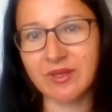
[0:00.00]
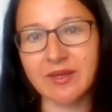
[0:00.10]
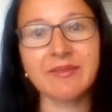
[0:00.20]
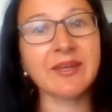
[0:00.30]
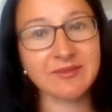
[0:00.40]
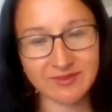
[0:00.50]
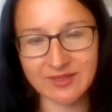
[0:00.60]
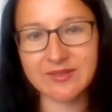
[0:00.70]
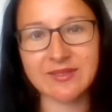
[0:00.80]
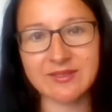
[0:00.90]
And I
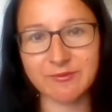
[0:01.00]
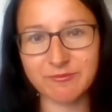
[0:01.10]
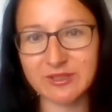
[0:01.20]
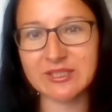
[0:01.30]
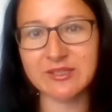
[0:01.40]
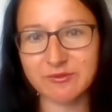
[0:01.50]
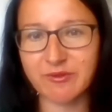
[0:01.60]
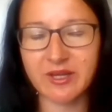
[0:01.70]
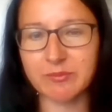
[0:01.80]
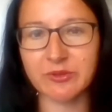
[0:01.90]
think that Infinity
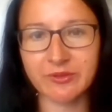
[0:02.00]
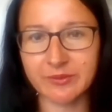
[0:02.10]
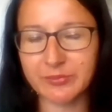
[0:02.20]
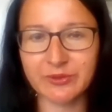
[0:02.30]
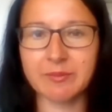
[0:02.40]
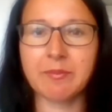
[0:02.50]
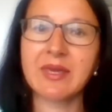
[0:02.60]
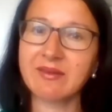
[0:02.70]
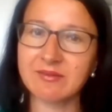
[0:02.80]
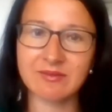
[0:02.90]
Fiber Company
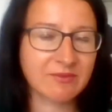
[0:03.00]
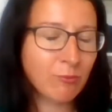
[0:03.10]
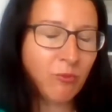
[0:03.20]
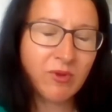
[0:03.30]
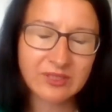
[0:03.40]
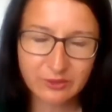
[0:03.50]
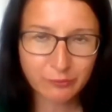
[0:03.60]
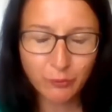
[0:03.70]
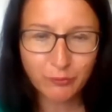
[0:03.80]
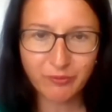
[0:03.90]
make
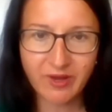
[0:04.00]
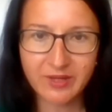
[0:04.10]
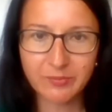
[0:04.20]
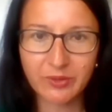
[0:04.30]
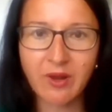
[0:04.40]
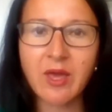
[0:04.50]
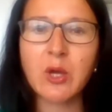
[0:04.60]
wonderful fiber.